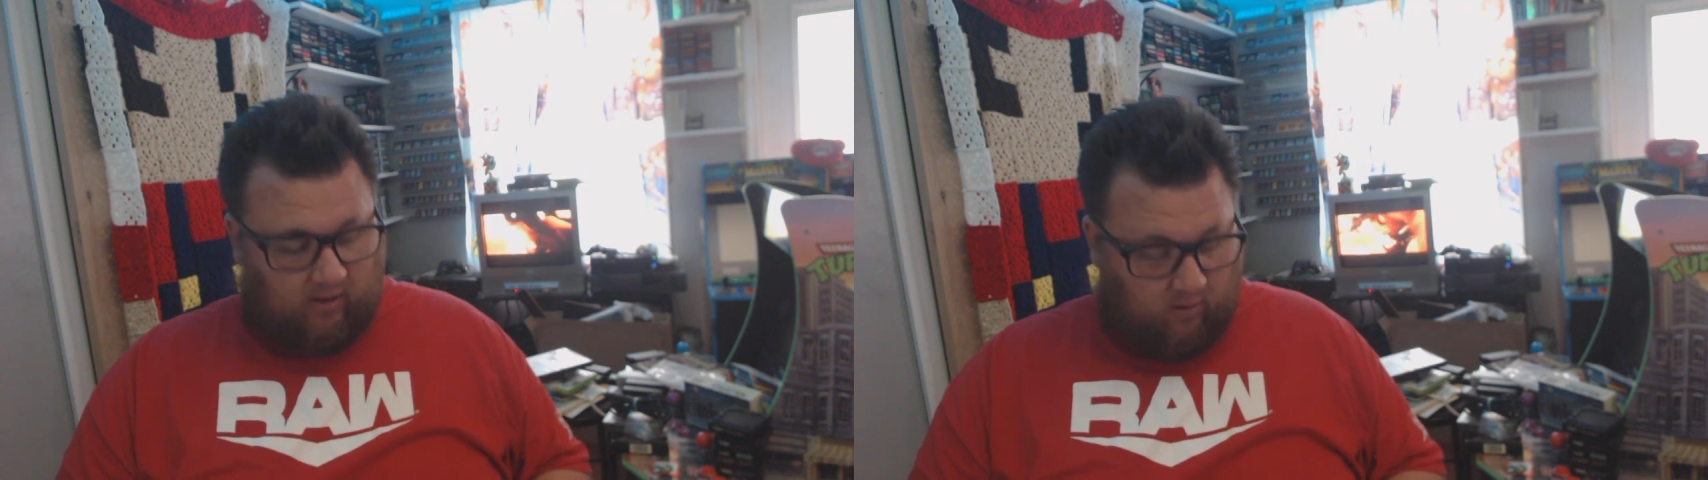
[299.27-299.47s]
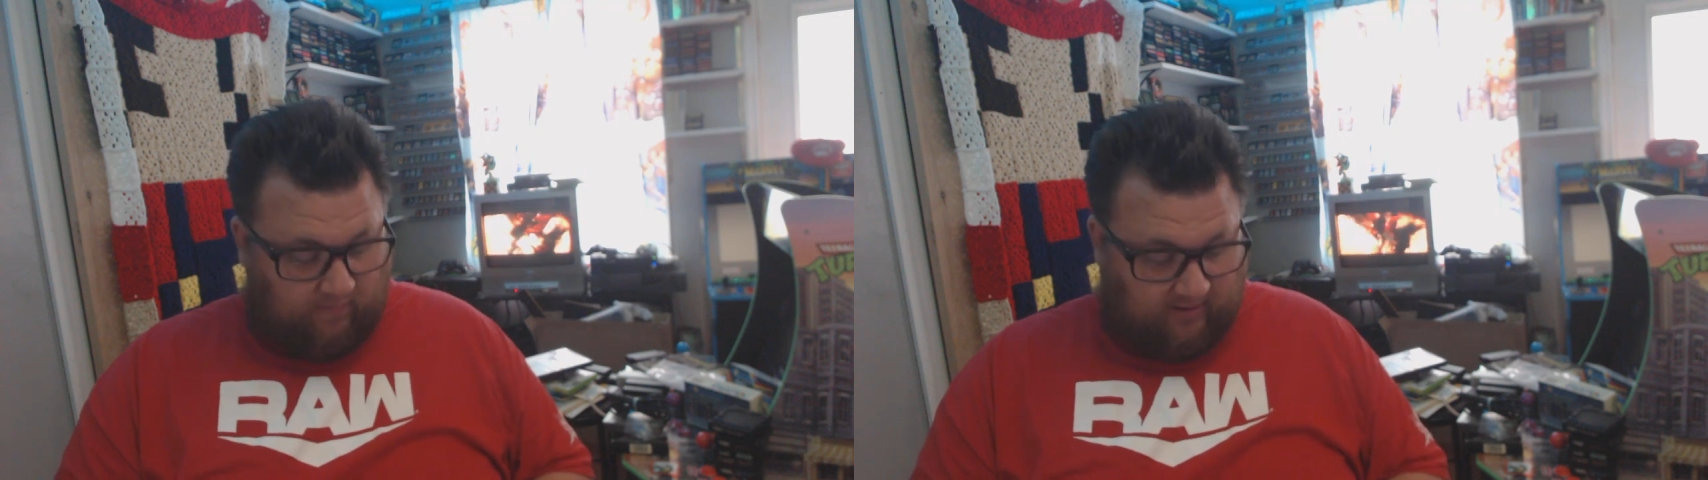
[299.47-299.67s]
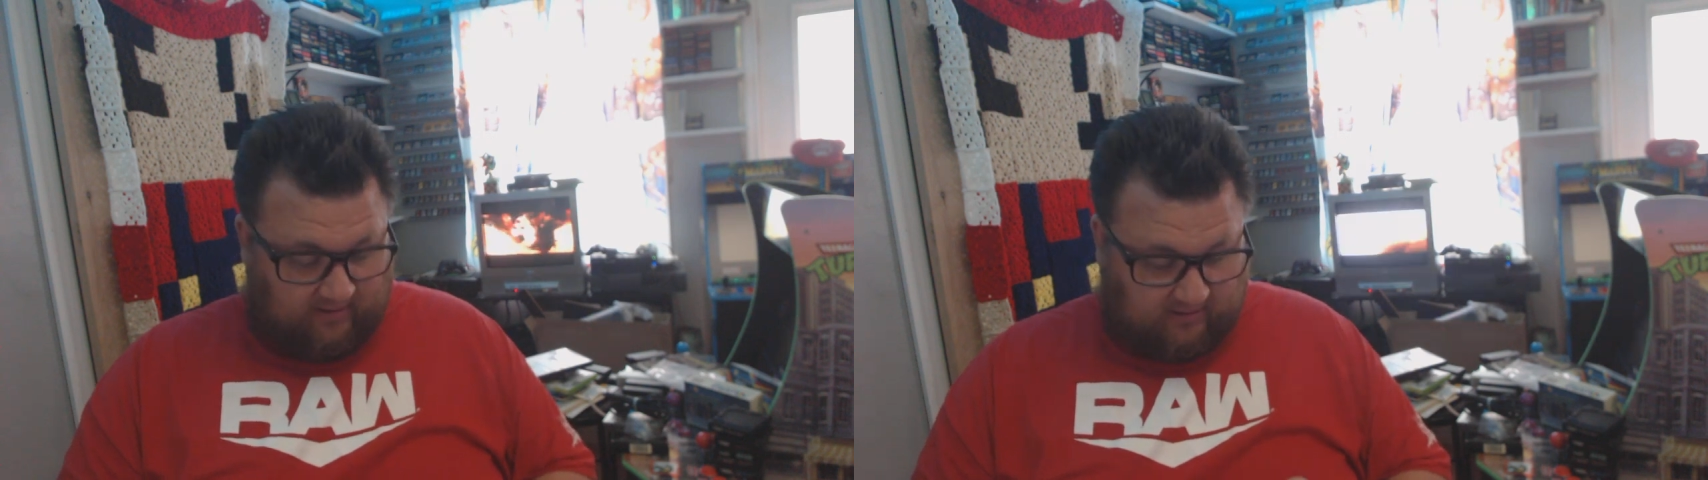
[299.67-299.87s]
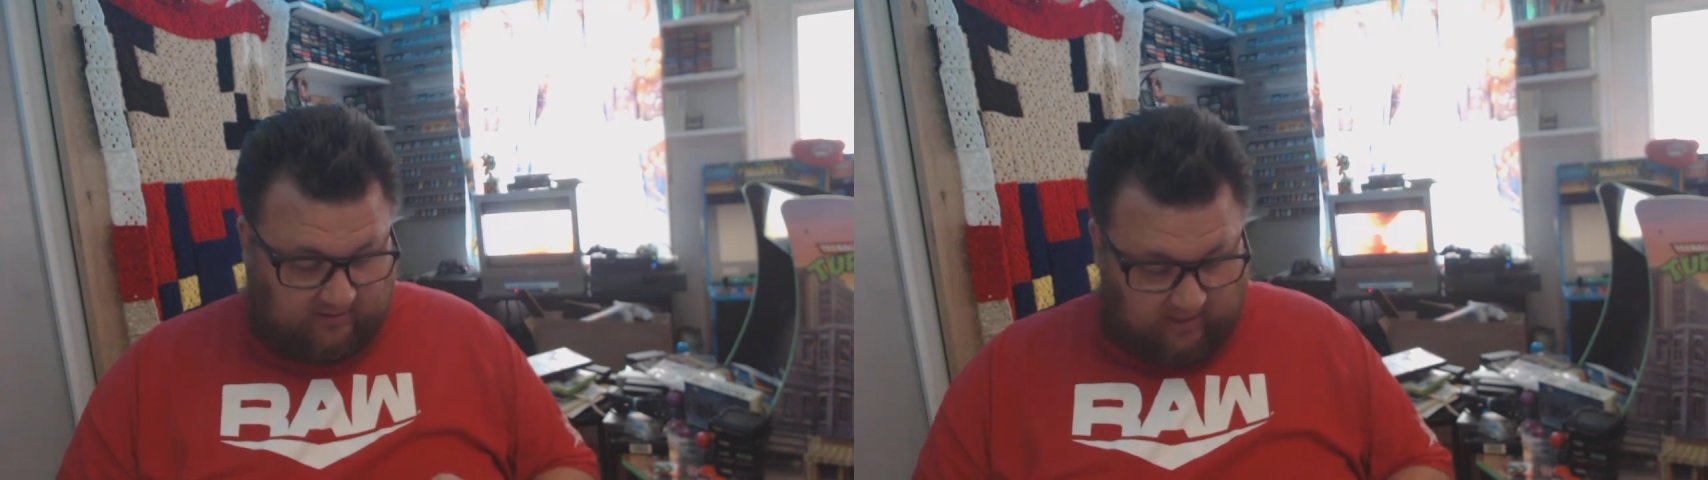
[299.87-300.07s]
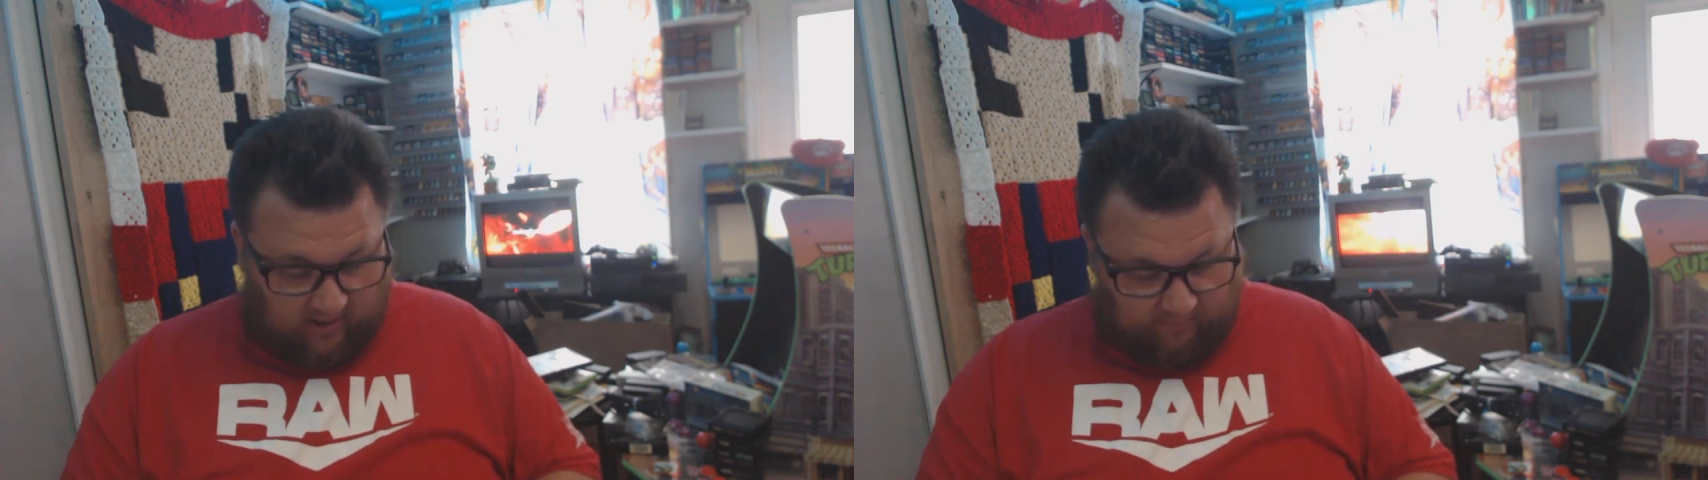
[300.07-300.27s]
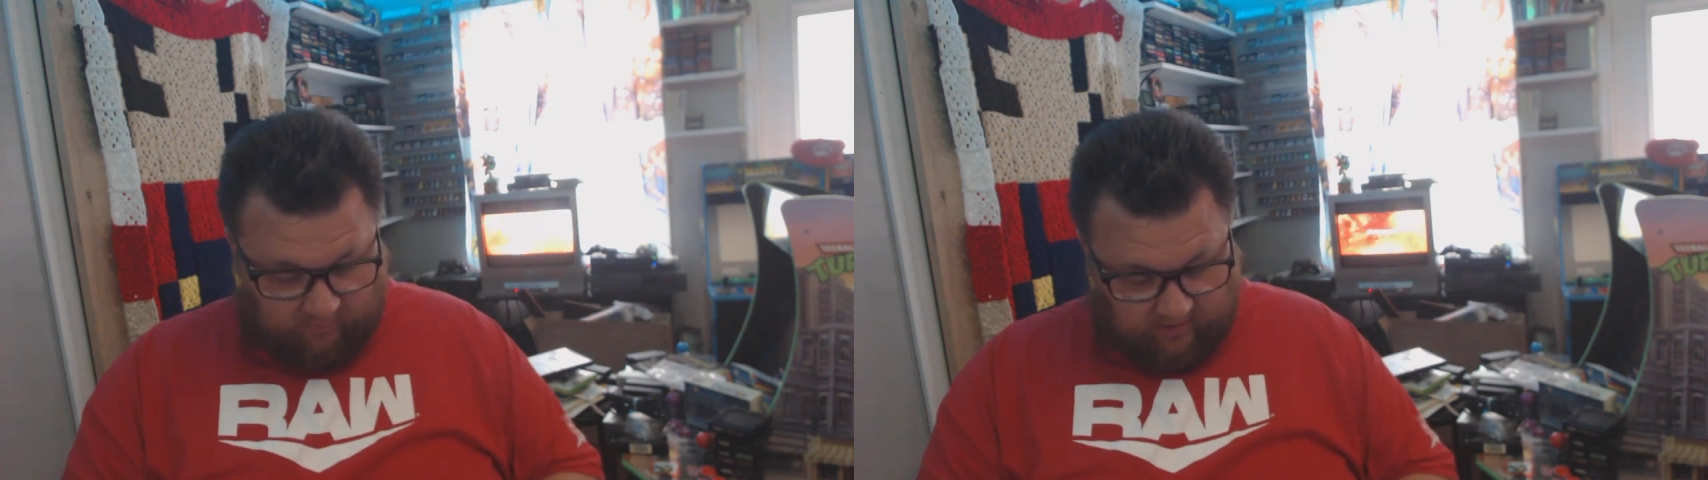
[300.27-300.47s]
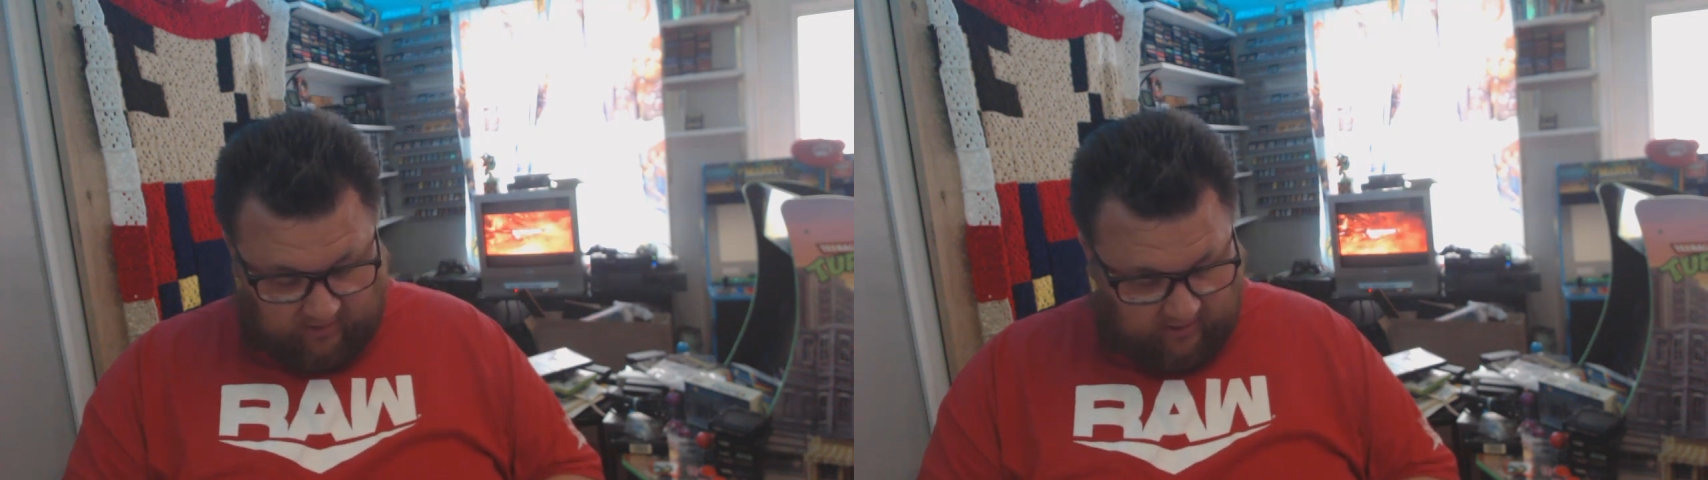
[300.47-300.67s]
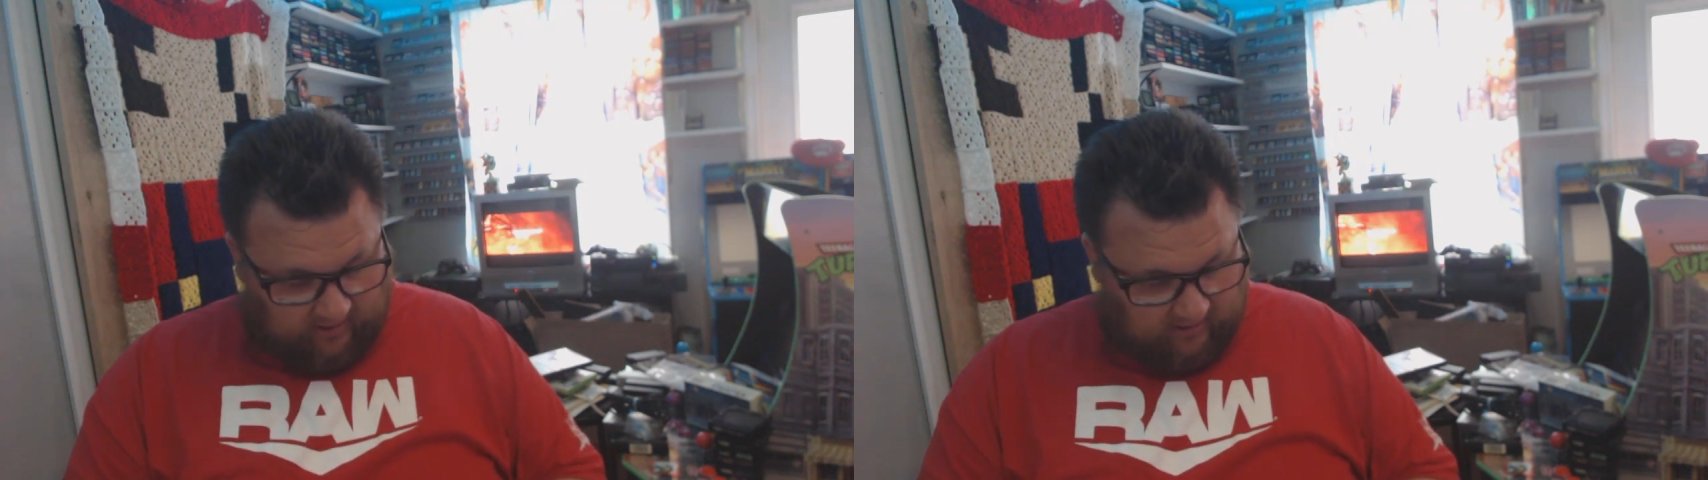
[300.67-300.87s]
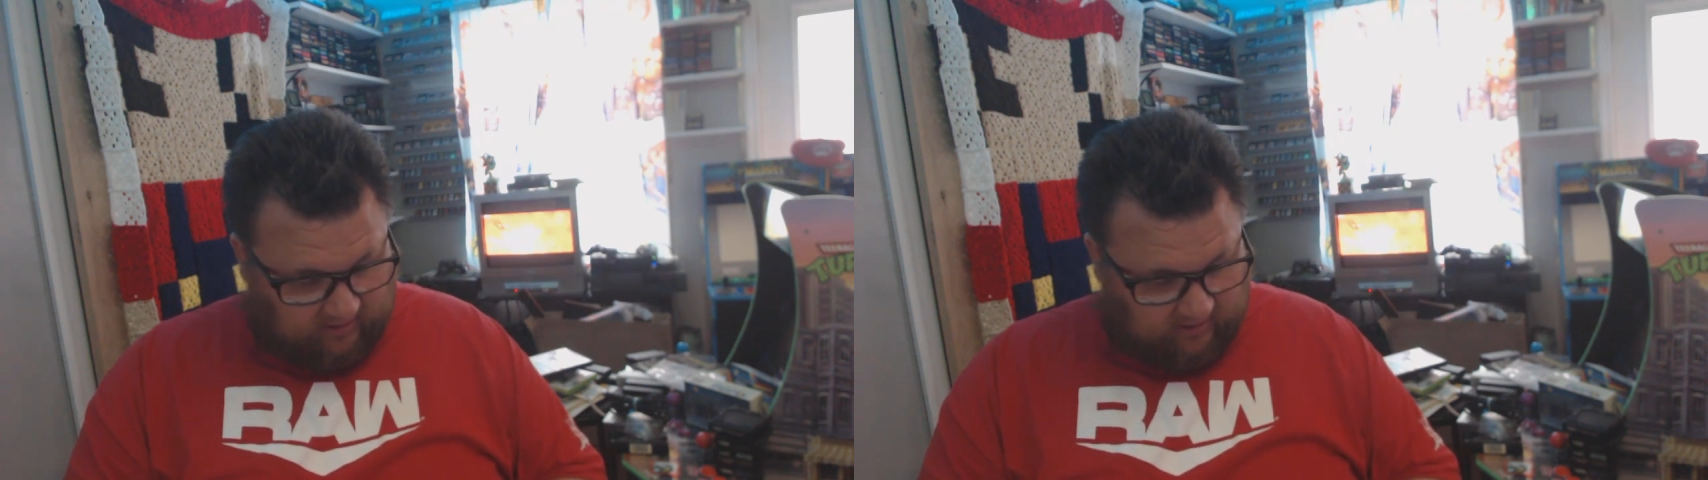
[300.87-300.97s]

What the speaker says: open this up with.